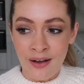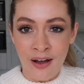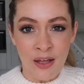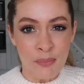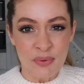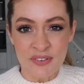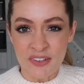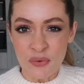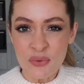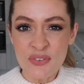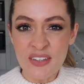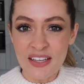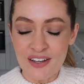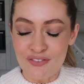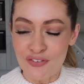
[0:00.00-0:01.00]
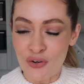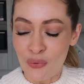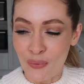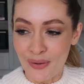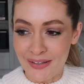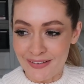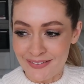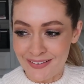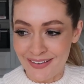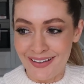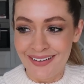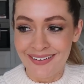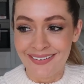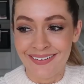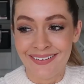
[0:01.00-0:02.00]
I'm so sick of noise.
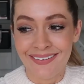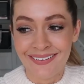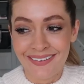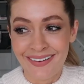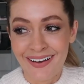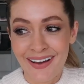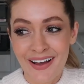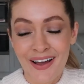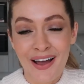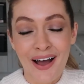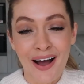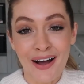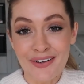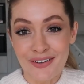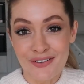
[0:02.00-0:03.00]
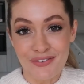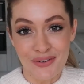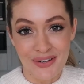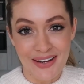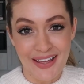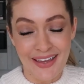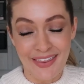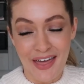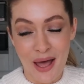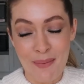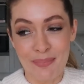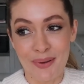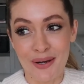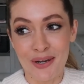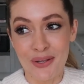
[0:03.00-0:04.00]
I don't know if you can hear
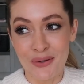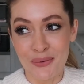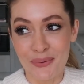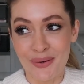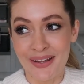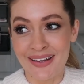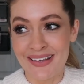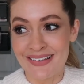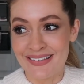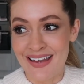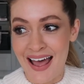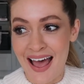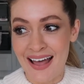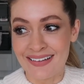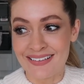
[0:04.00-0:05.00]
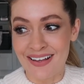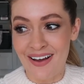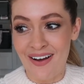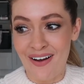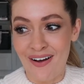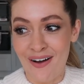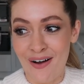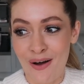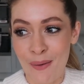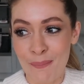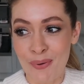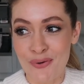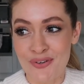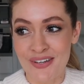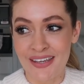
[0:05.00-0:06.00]
that, but Lou and his dad are
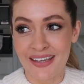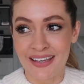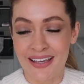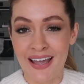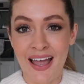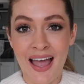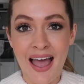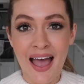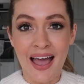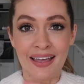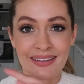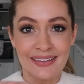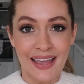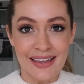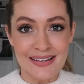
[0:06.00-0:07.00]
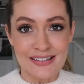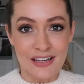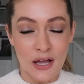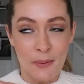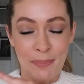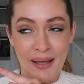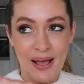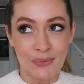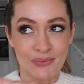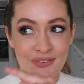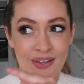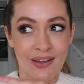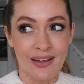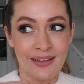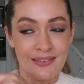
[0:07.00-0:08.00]
putting a gate up
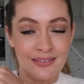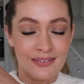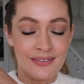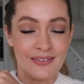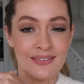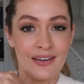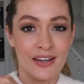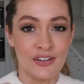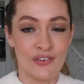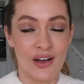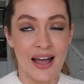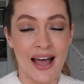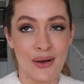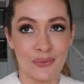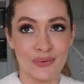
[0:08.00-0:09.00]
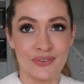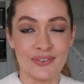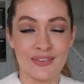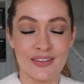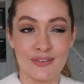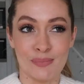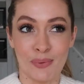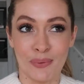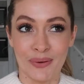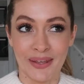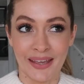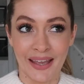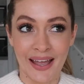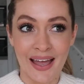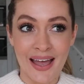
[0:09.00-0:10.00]
outside the side of our house this
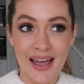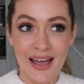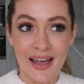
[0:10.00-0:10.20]
morning.